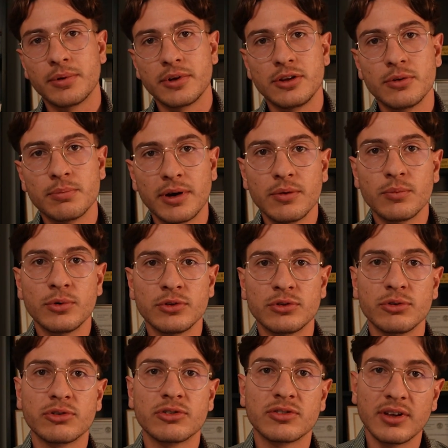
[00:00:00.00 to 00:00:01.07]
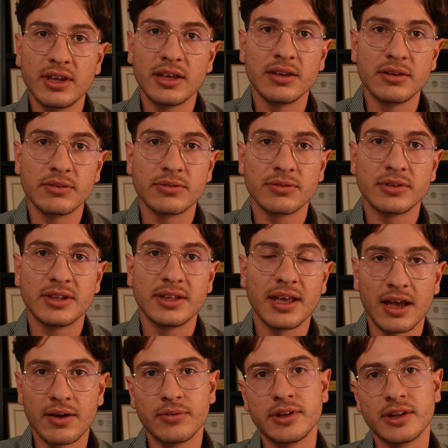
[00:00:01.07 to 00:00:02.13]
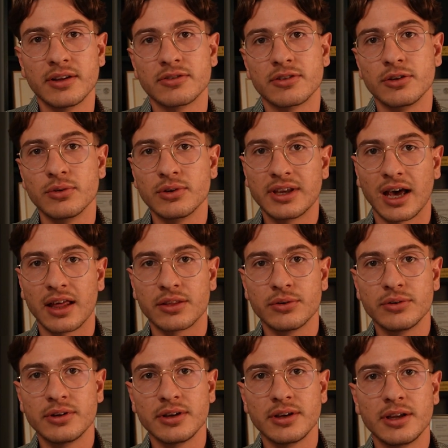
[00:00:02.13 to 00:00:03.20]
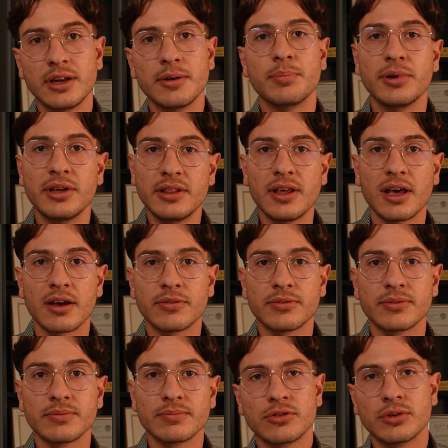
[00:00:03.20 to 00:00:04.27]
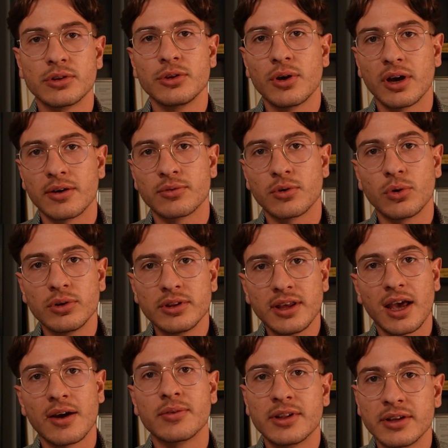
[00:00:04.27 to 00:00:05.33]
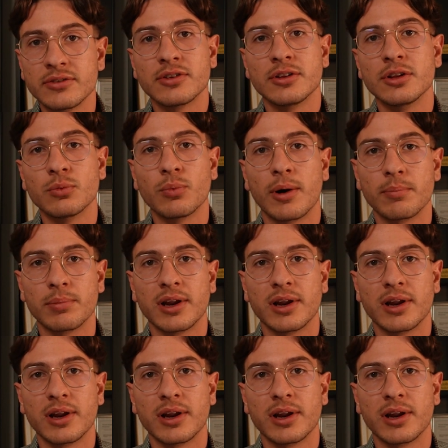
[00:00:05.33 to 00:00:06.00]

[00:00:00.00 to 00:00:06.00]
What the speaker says: and you might want to save the evidence that you gathered in a PDF so that you have all the evidence in the one